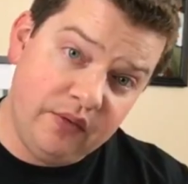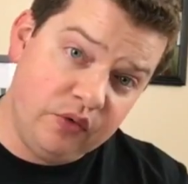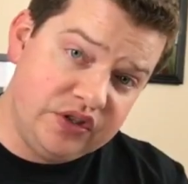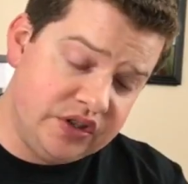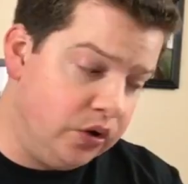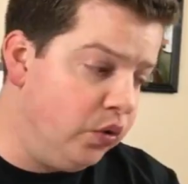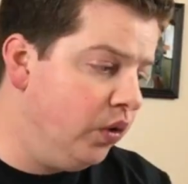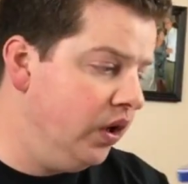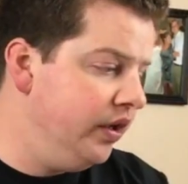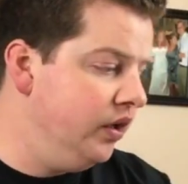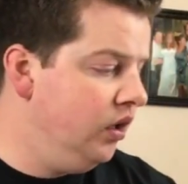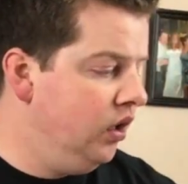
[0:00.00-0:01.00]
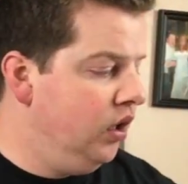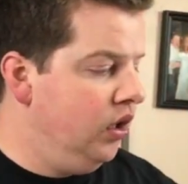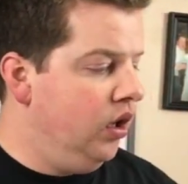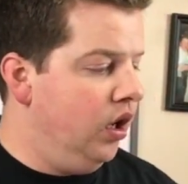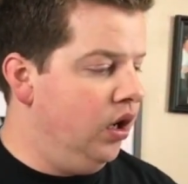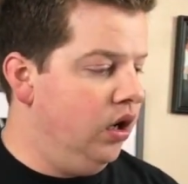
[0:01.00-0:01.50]
every single one.
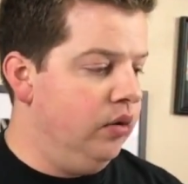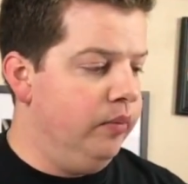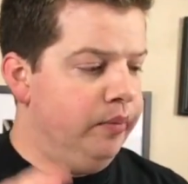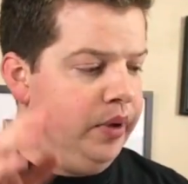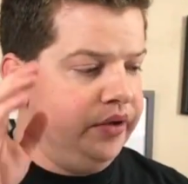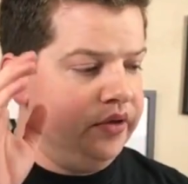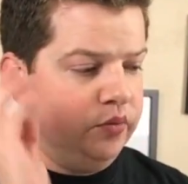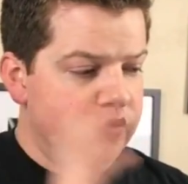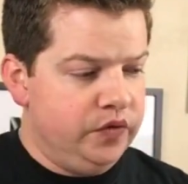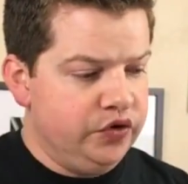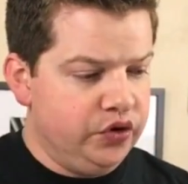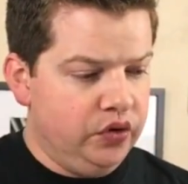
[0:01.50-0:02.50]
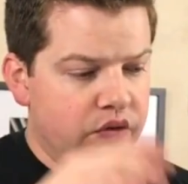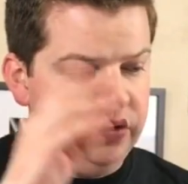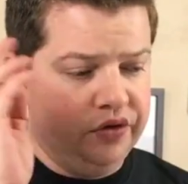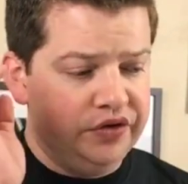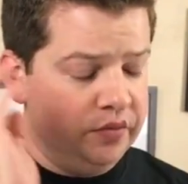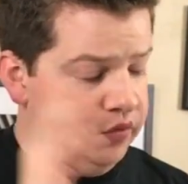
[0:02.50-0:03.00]
But the Move
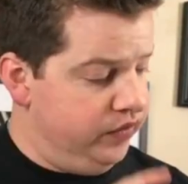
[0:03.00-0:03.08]
controllers, the